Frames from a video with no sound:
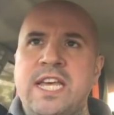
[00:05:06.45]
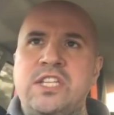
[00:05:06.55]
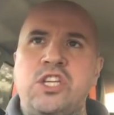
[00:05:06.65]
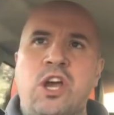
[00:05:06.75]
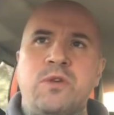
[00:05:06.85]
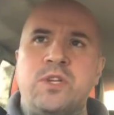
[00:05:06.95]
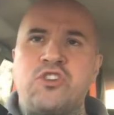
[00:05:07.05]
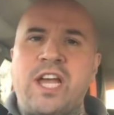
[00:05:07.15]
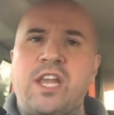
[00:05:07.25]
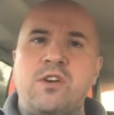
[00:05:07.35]
It's going to
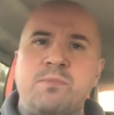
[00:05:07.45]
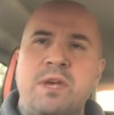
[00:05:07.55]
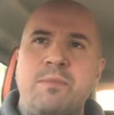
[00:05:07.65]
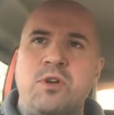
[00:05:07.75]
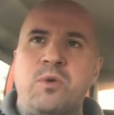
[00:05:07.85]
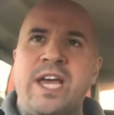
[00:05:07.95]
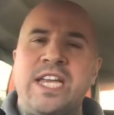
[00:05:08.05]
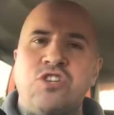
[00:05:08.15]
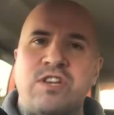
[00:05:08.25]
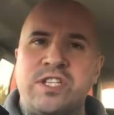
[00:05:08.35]
attract those people who are
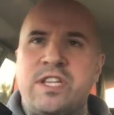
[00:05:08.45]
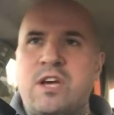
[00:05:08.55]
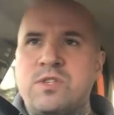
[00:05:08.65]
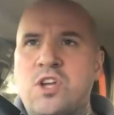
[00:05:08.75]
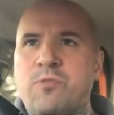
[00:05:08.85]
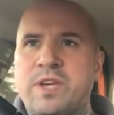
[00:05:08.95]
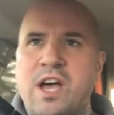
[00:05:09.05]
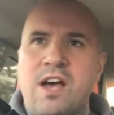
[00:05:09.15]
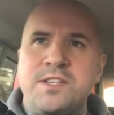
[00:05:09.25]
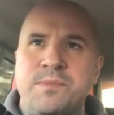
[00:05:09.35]
interested in those type of cars.